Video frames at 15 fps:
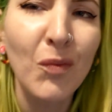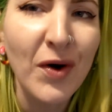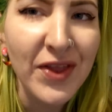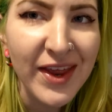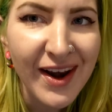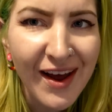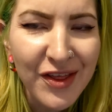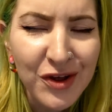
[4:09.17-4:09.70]
While
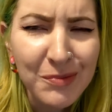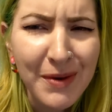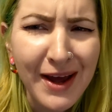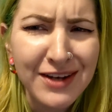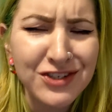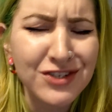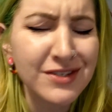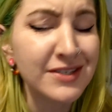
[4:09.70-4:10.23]
that other
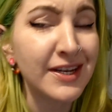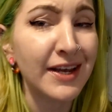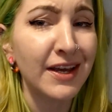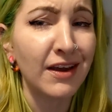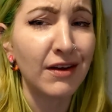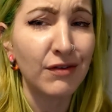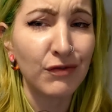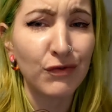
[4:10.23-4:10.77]
batch is
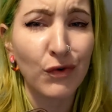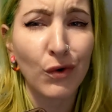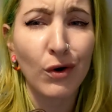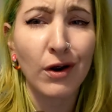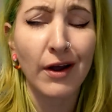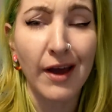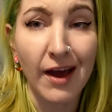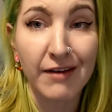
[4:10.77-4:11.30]
taking
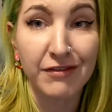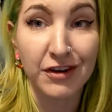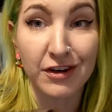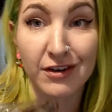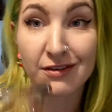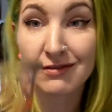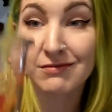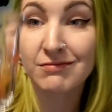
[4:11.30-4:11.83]

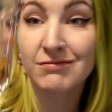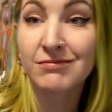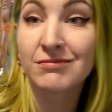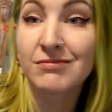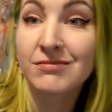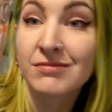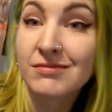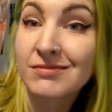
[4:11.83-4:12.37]
forever,
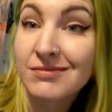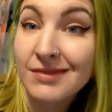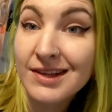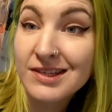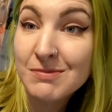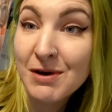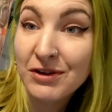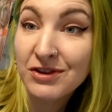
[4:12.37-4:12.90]

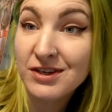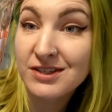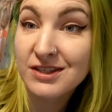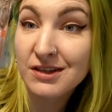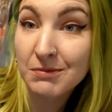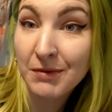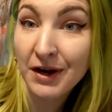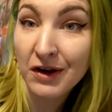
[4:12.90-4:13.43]
let's melt this
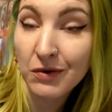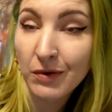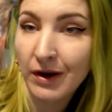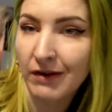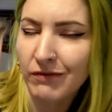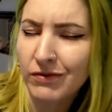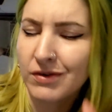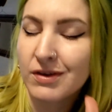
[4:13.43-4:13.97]
in the
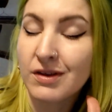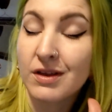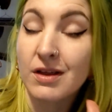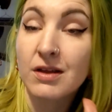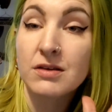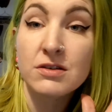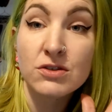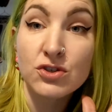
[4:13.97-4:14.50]
microwave.
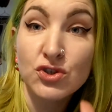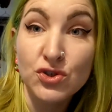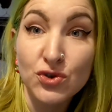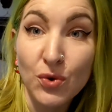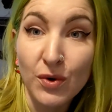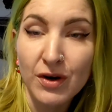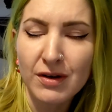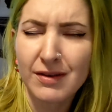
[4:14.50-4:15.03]

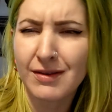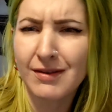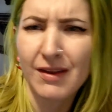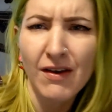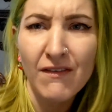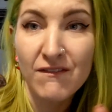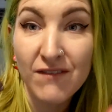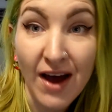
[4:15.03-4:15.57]
Short,
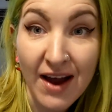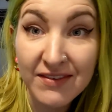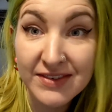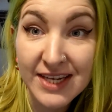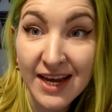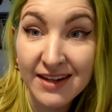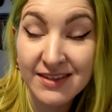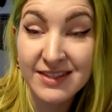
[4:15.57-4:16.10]

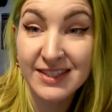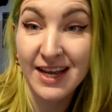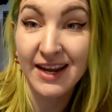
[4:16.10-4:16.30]
5-10